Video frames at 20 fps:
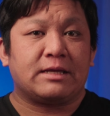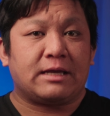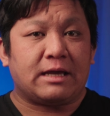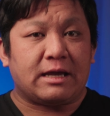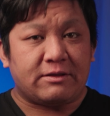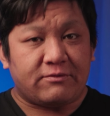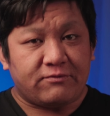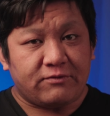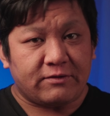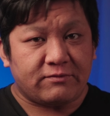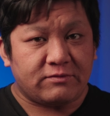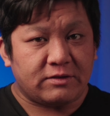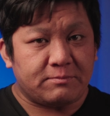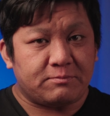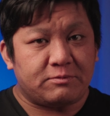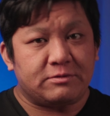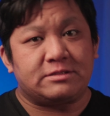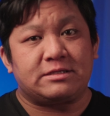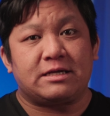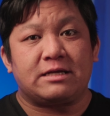at
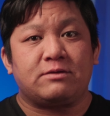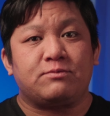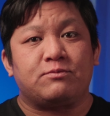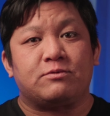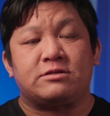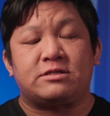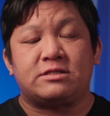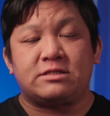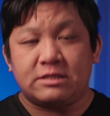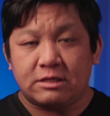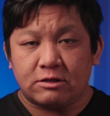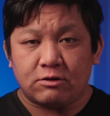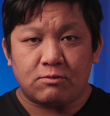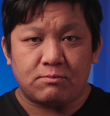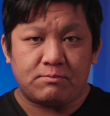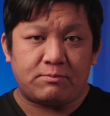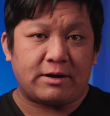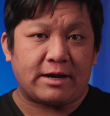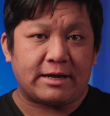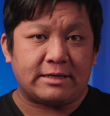50% we're still
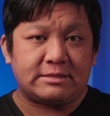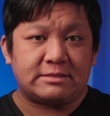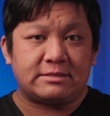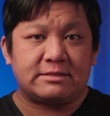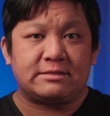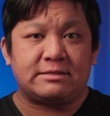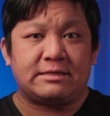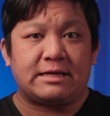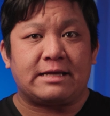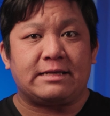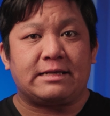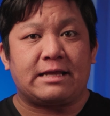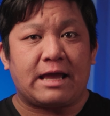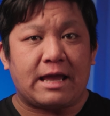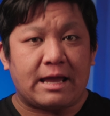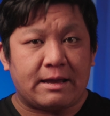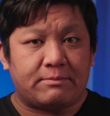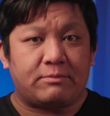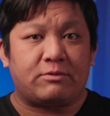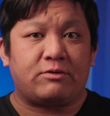brighter than the
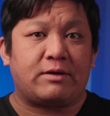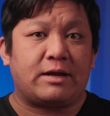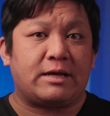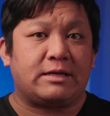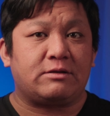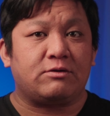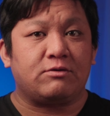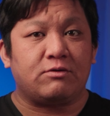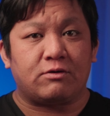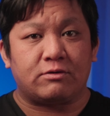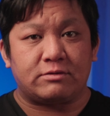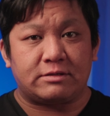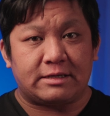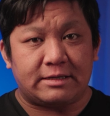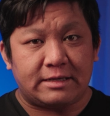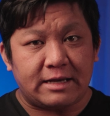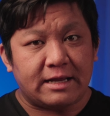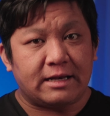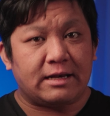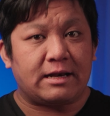Amaran or the
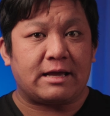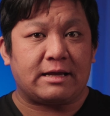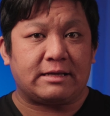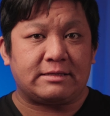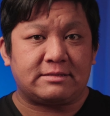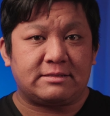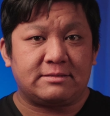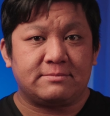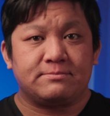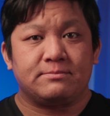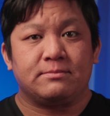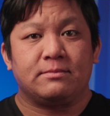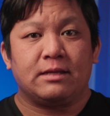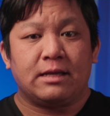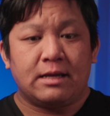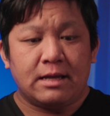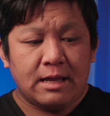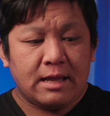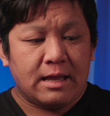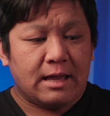Nan light.
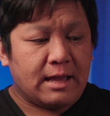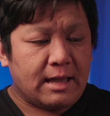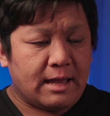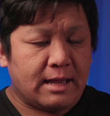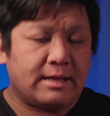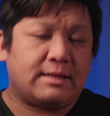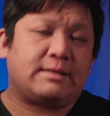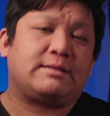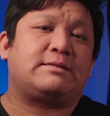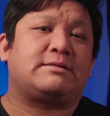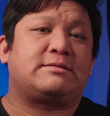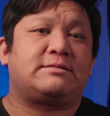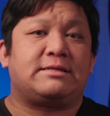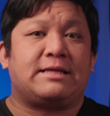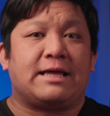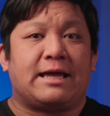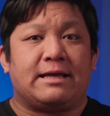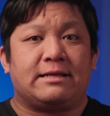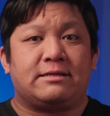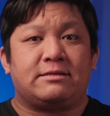And
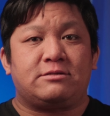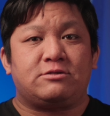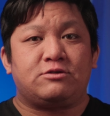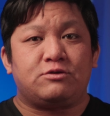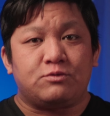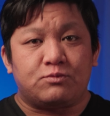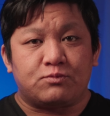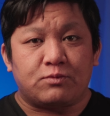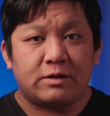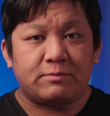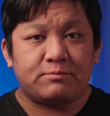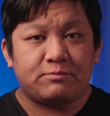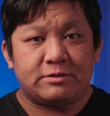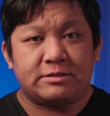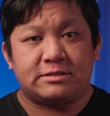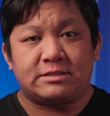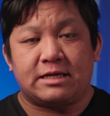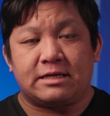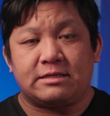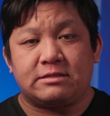then to
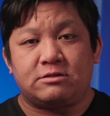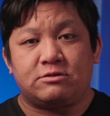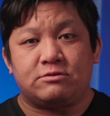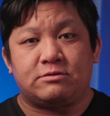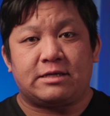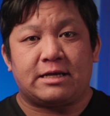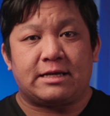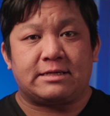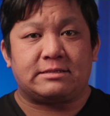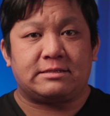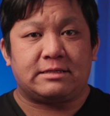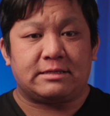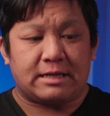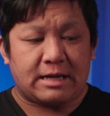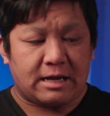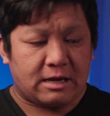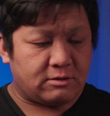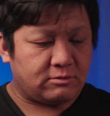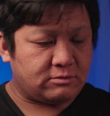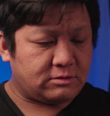1% to test it
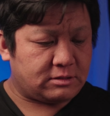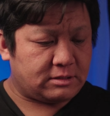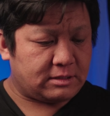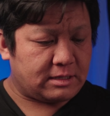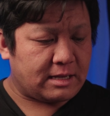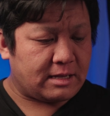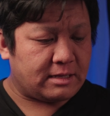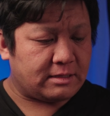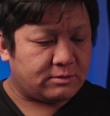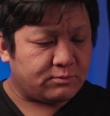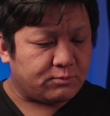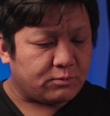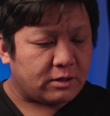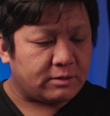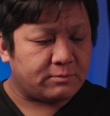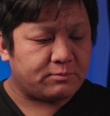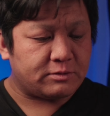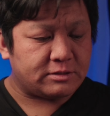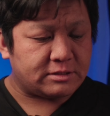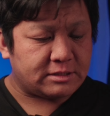out. And
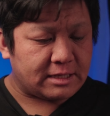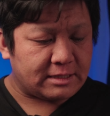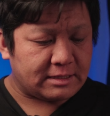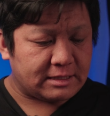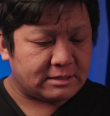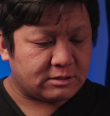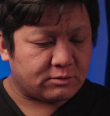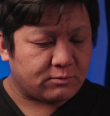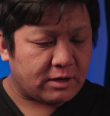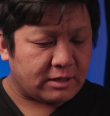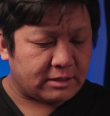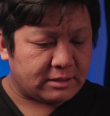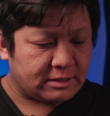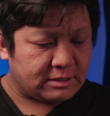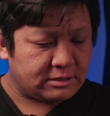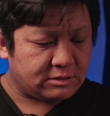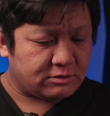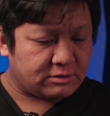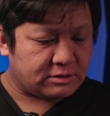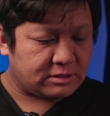1% is quite
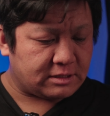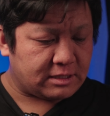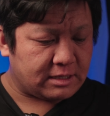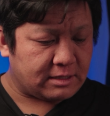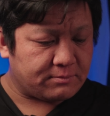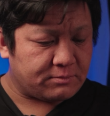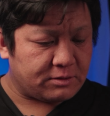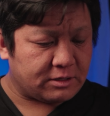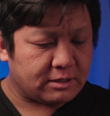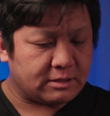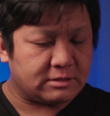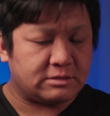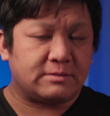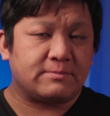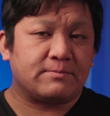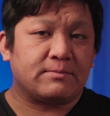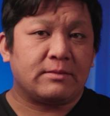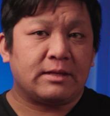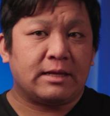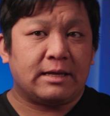interesting because
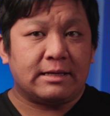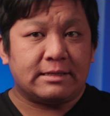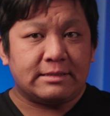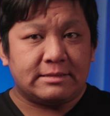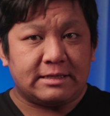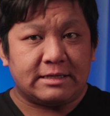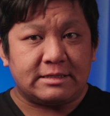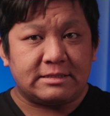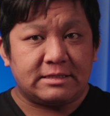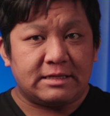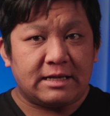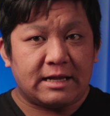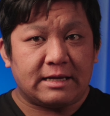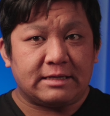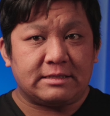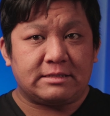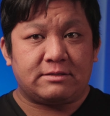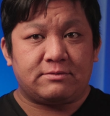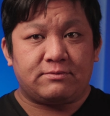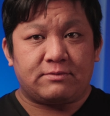this light